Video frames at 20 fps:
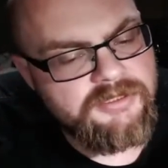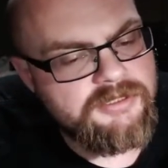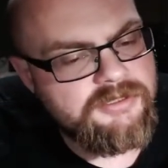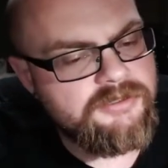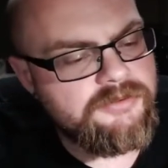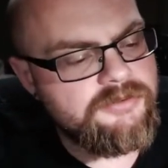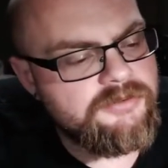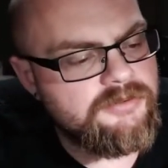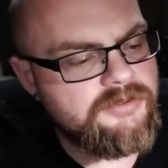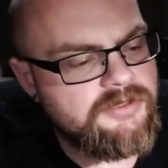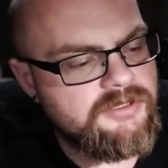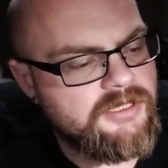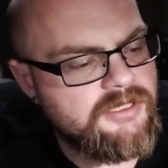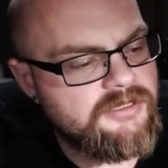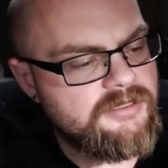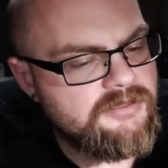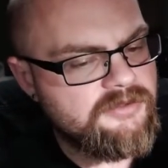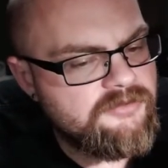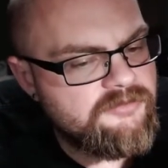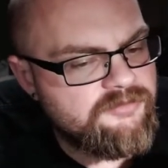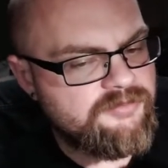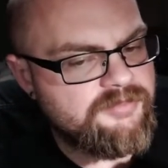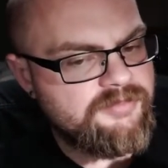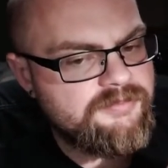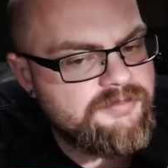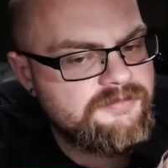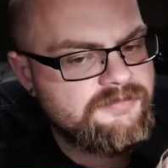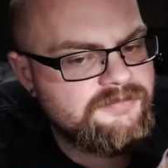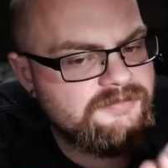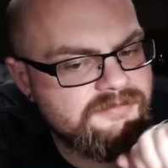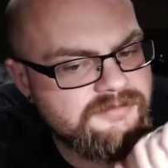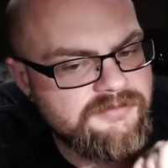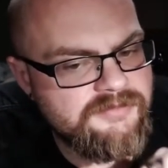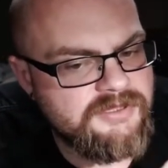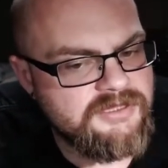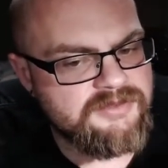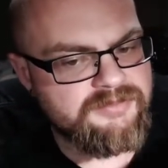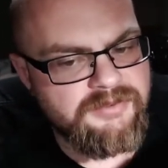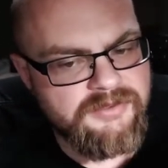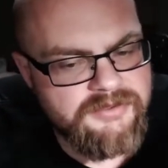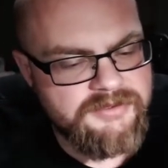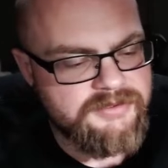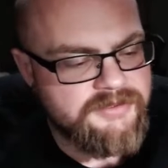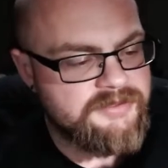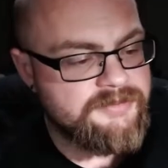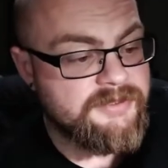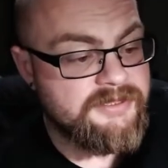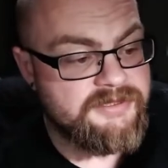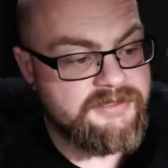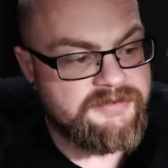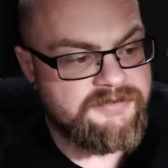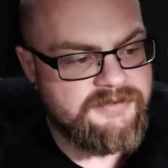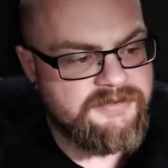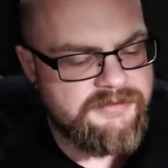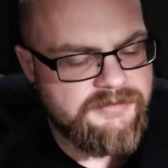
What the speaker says: do a lot of because bullets are expensive.